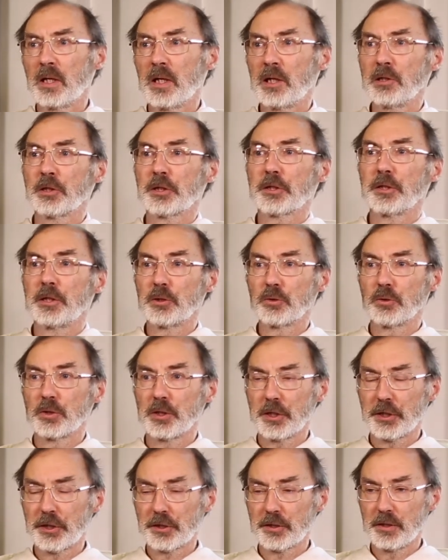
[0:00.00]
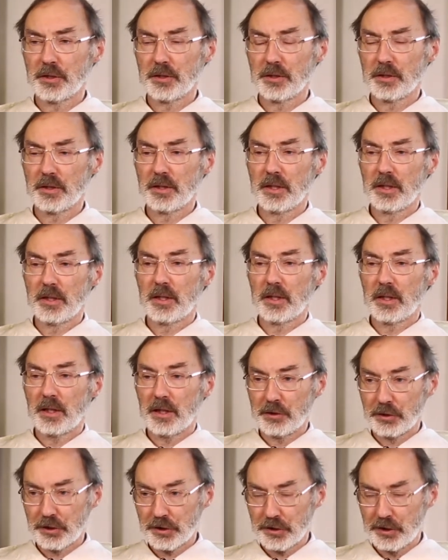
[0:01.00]
And St. Augustine
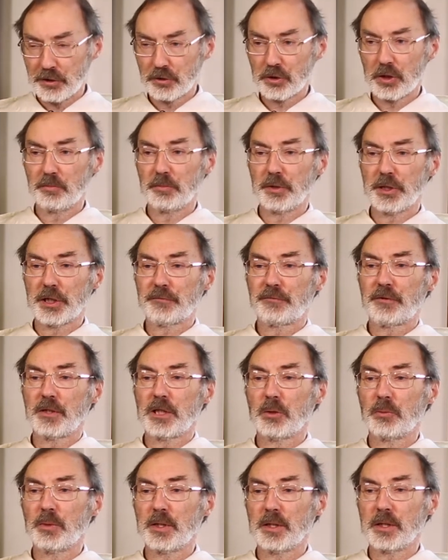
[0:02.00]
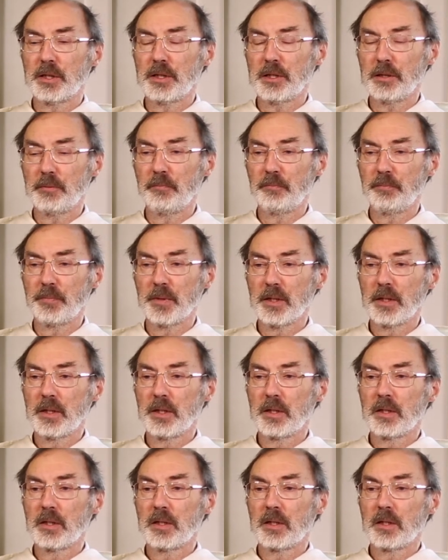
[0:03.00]
and St. Thomas following him
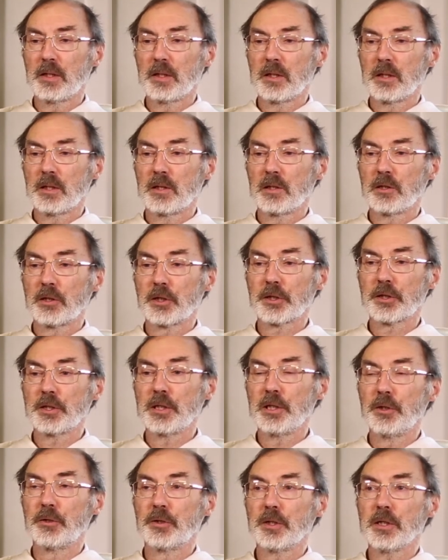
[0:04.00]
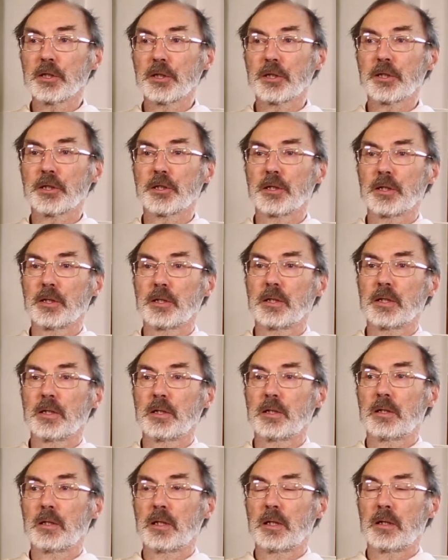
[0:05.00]
see this
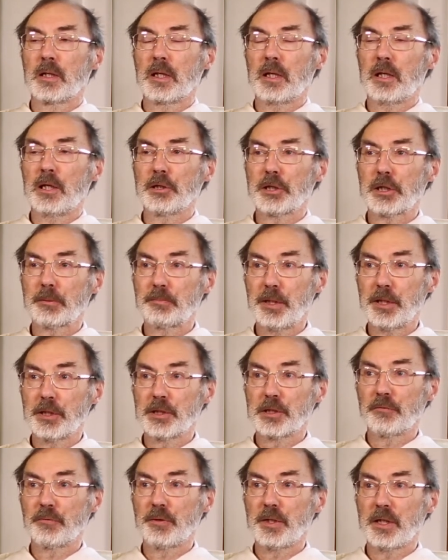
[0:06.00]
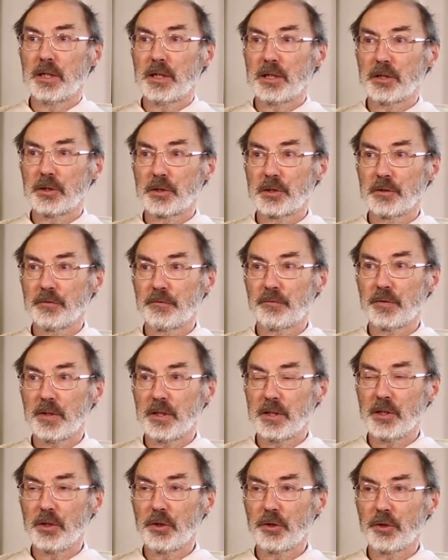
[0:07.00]
aspect of the act of
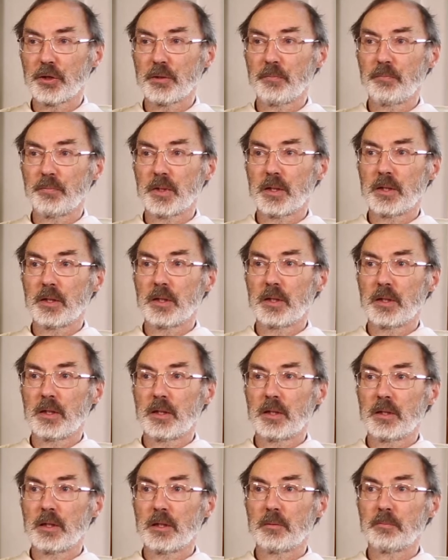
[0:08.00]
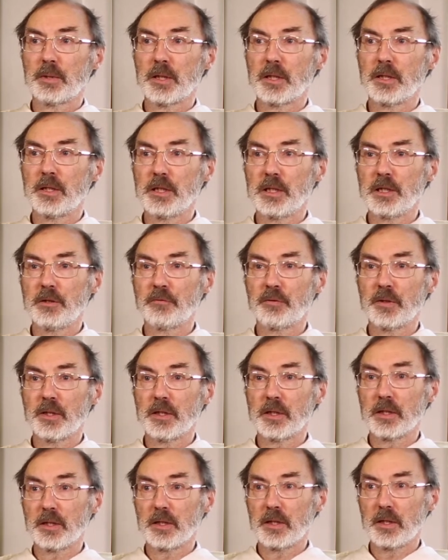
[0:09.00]
faith,
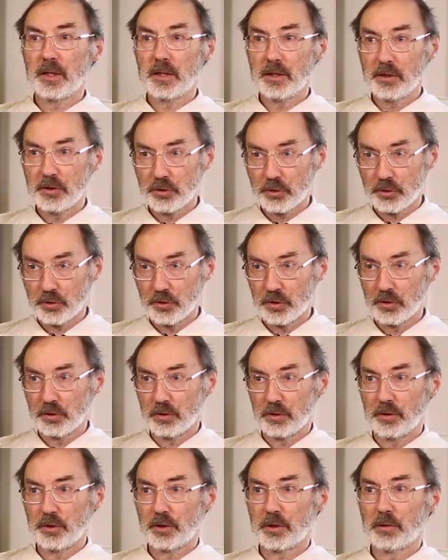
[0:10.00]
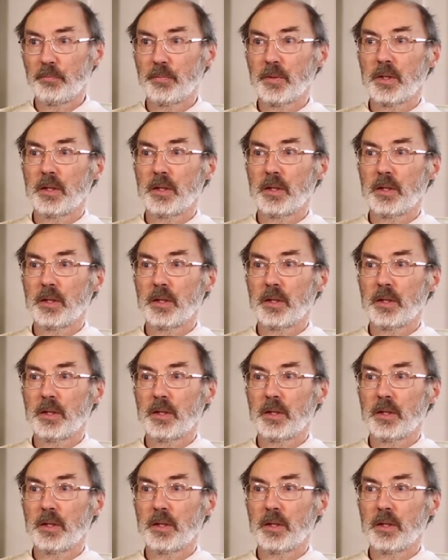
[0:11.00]
believing into God,